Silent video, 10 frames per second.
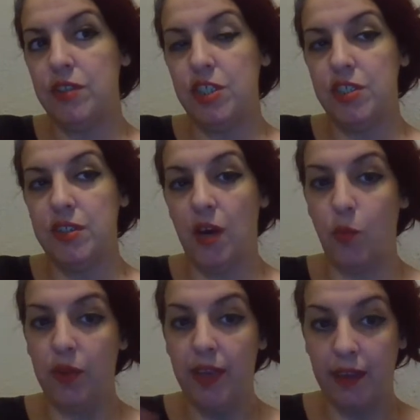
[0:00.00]
she's done
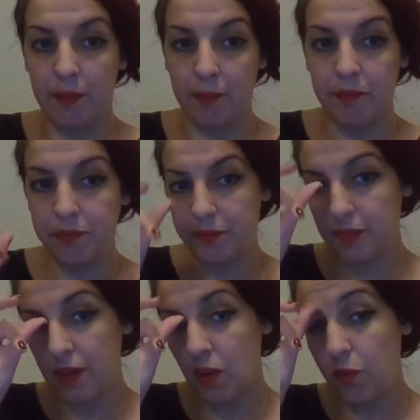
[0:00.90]
with him,
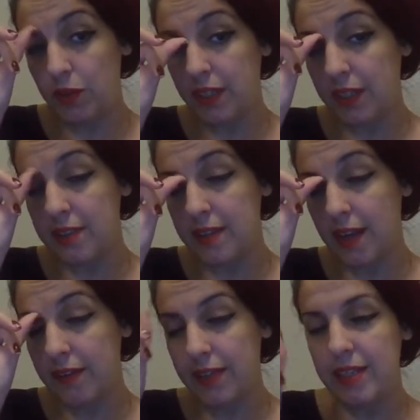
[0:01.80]
hopefully he's
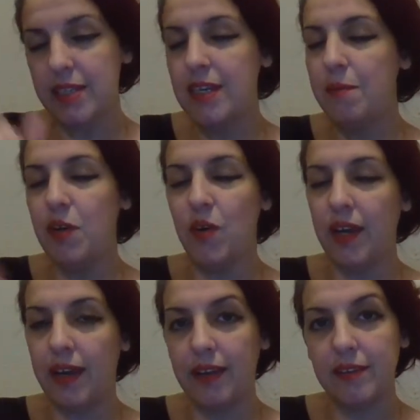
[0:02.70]
not, it's going to be
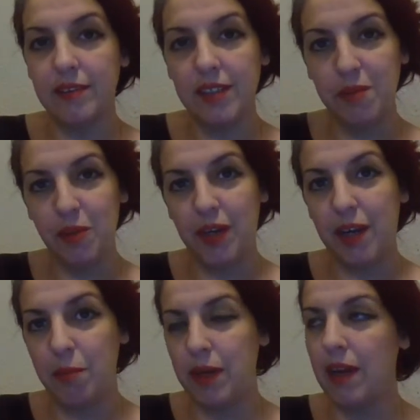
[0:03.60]
okay. It's going to be
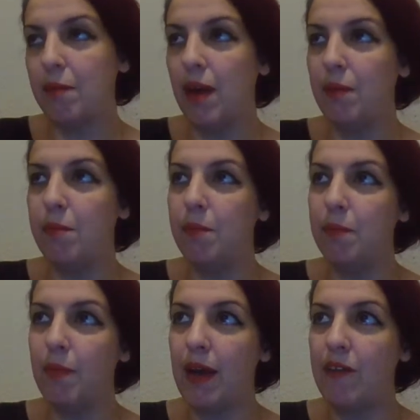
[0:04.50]
okay. But
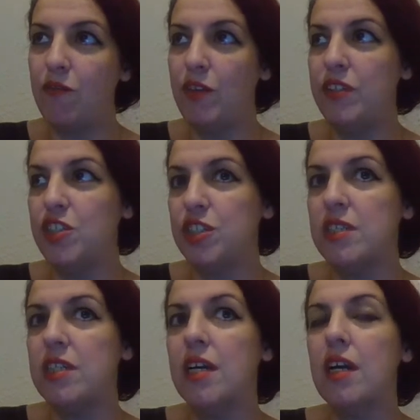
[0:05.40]
I feel that she's
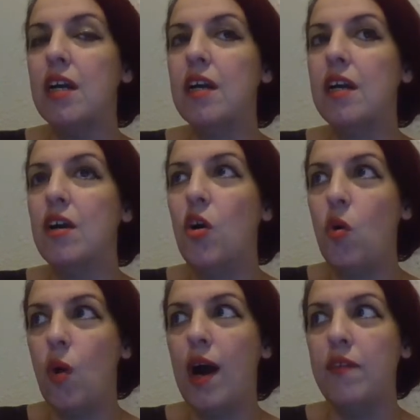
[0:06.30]
going to
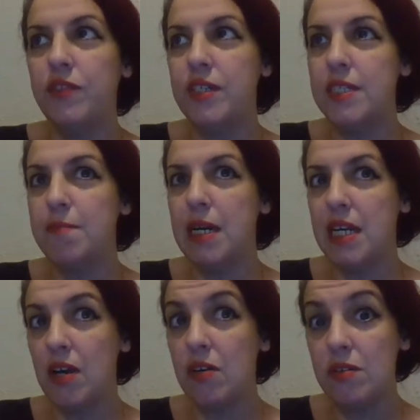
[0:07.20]
go after
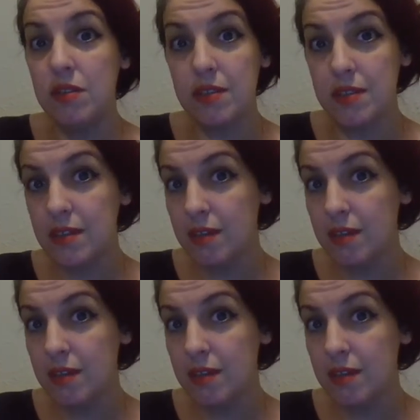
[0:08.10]
somebody else.